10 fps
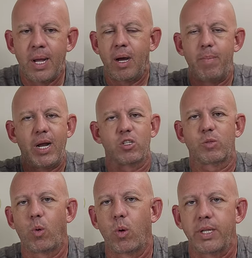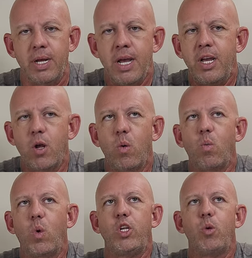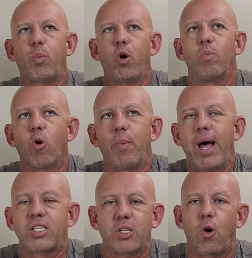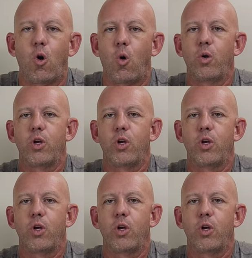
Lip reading: a mental sport, that, you know, when you put more bags in the hole,